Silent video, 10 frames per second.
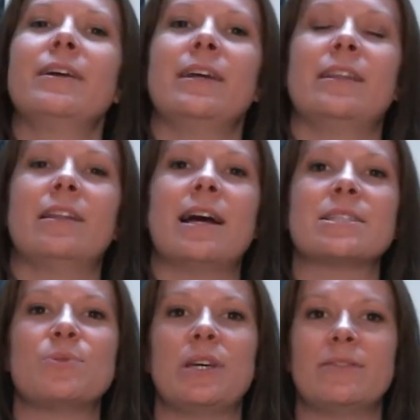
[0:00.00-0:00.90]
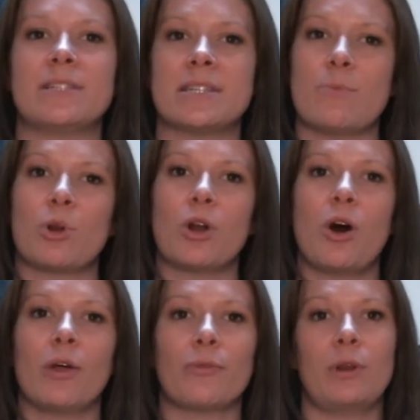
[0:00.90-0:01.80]
In the last week of December,
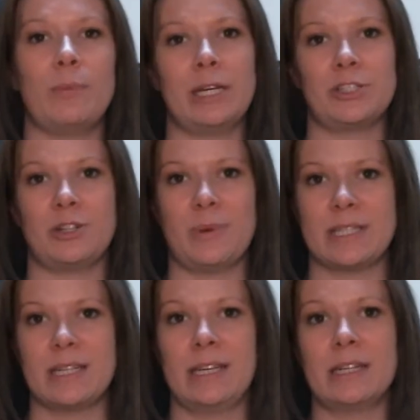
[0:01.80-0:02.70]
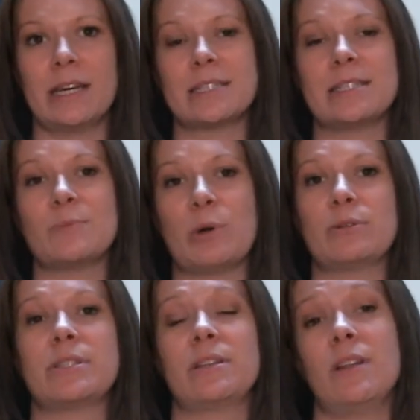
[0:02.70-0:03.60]
all three major domestic indexes
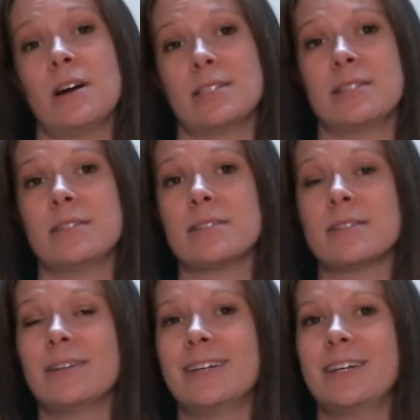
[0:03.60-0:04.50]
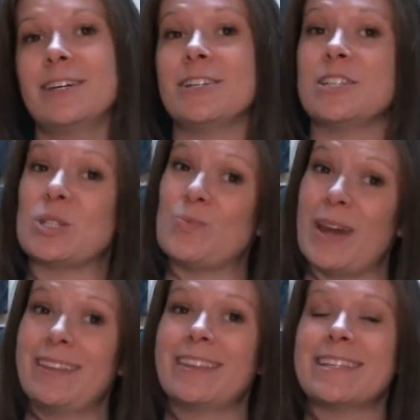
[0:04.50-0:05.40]
posted losses.
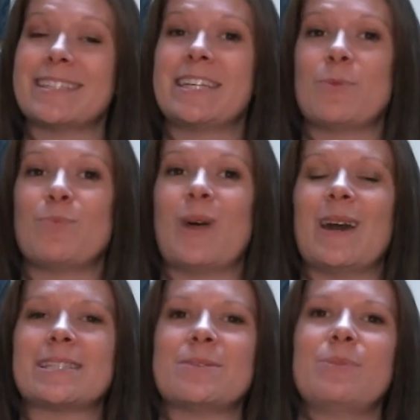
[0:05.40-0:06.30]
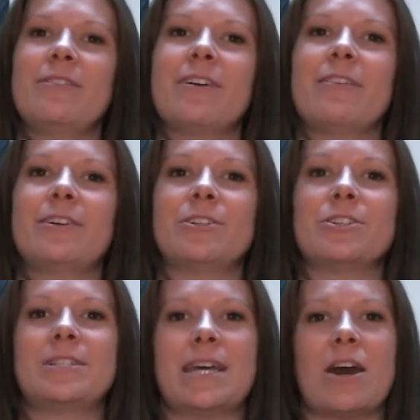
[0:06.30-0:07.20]
Despite this dip, the S&P
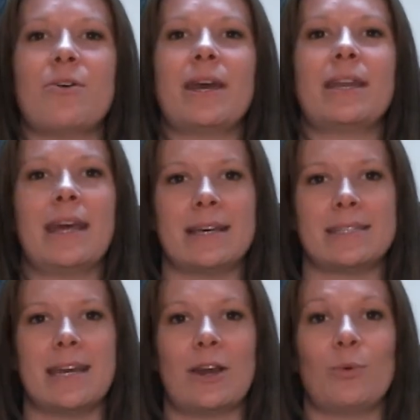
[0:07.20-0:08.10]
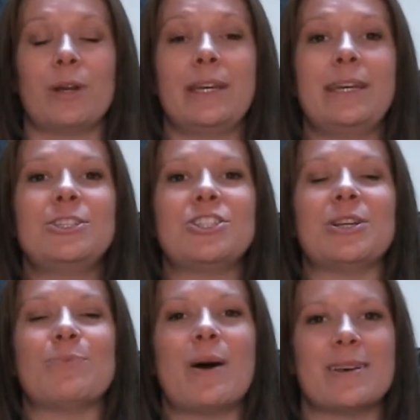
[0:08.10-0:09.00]
500, Dow, and NASDAQ were each
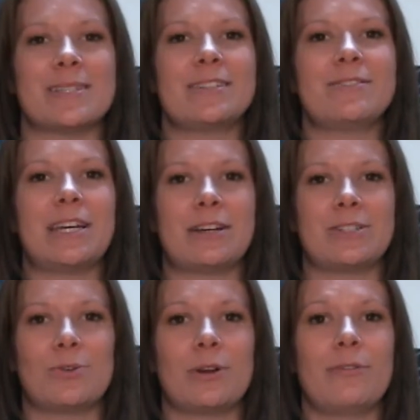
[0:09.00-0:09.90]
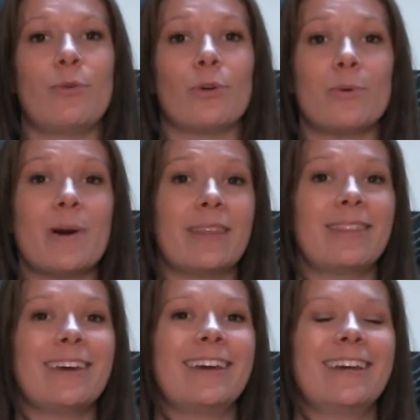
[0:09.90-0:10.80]
in positive territory for the month
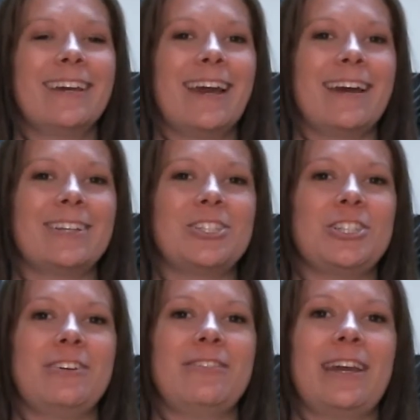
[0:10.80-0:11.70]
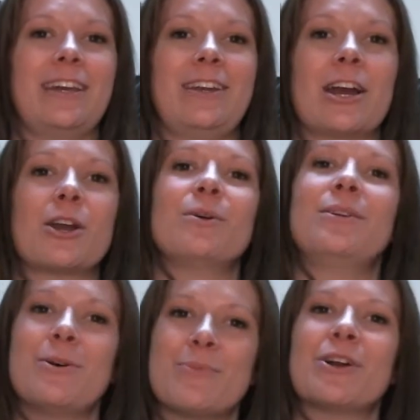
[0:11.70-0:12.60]
and achieved a
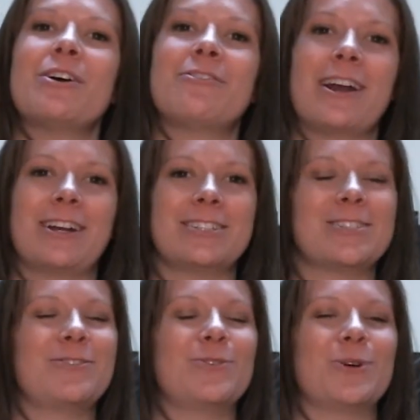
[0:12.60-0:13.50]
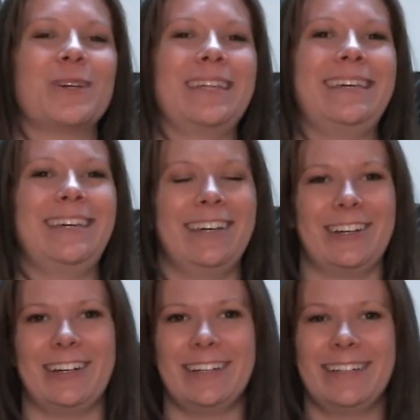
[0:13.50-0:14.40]
number of records for the year.